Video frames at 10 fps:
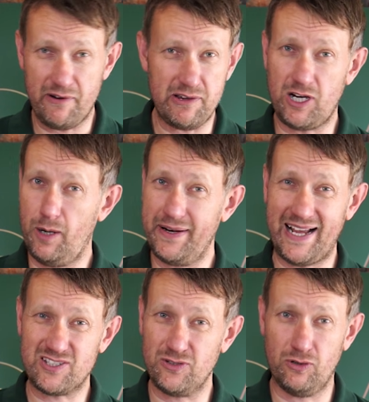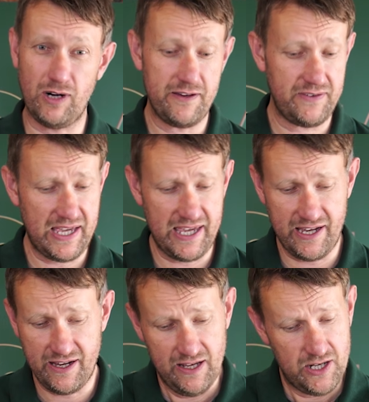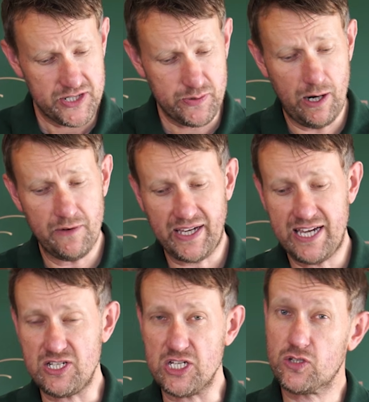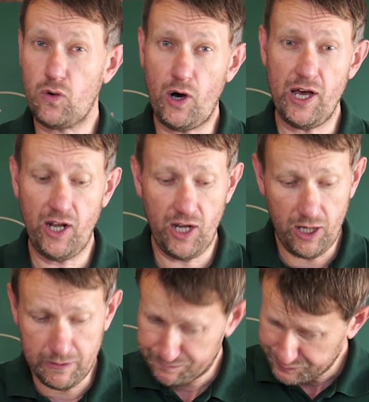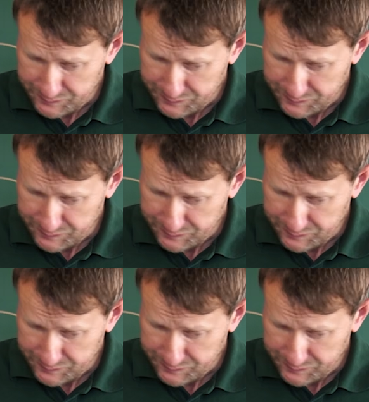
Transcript: very common at all over here. 12 gauges, quite a lot.